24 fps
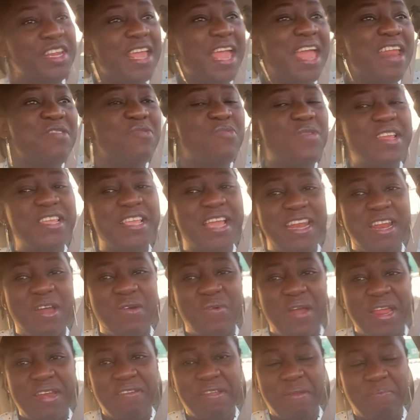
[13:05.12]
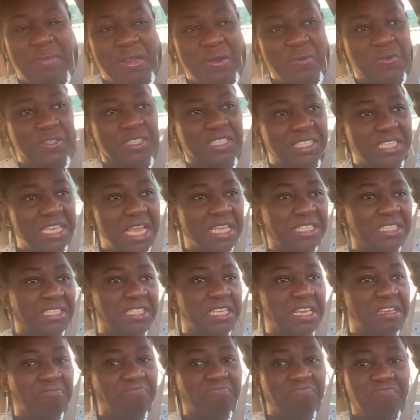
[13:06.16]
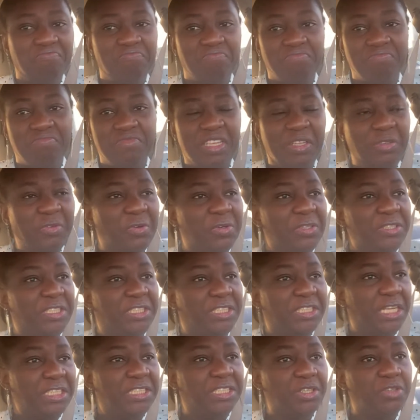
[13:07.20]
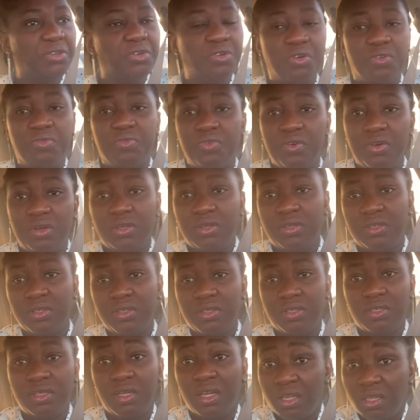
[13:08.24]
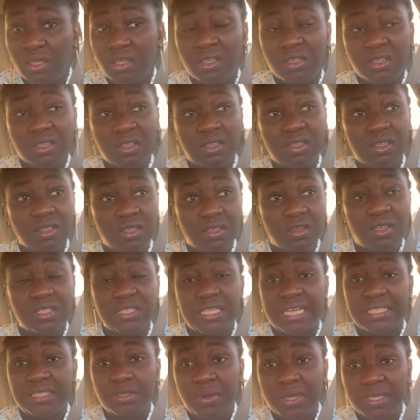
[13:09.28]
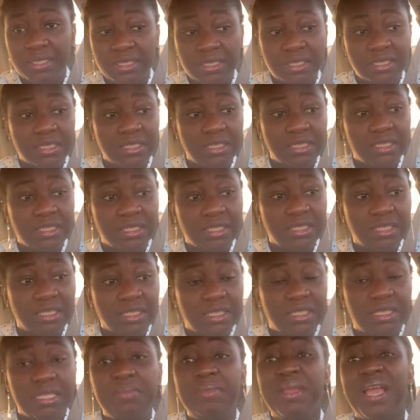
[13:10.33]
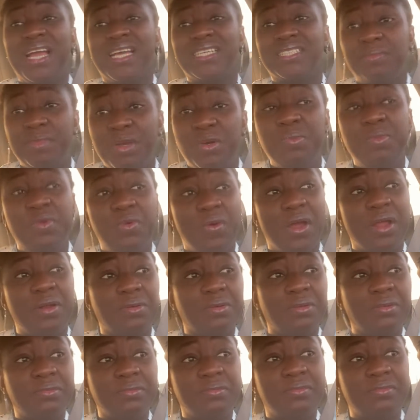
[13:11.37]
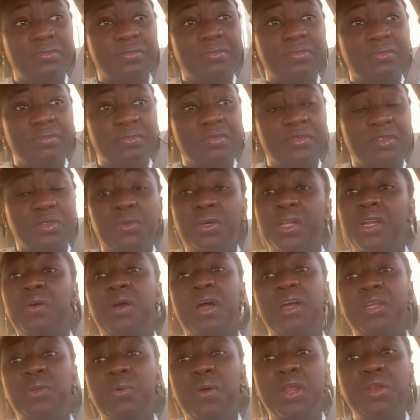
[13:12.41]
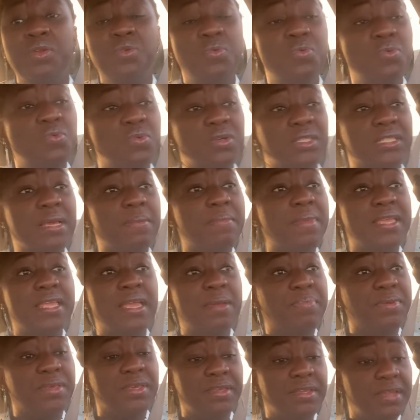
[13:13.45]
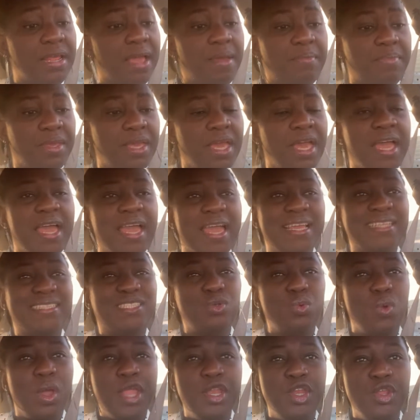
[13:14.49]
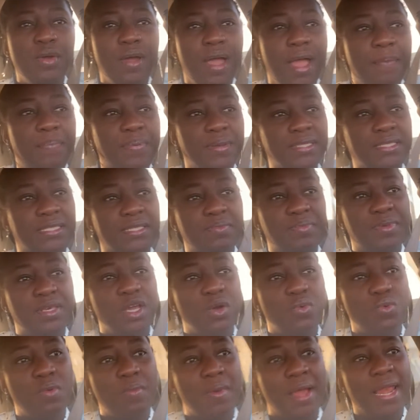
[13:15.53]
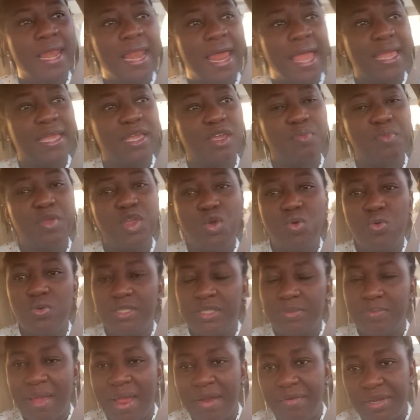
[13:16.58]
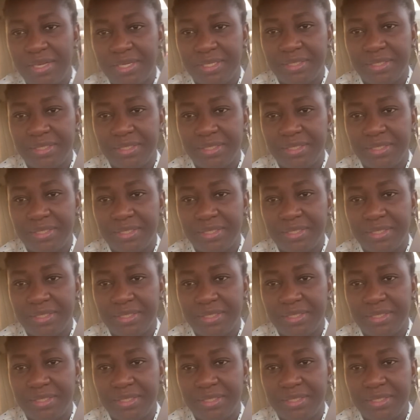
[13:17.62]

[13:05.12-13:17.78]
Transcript: And when you're not, why do you be not serious? And what judging crofo? Huh? What are you doing? Let me ask about who you want. When do I do anything who's a maybe? It's when you happen to be a woman like me who's married.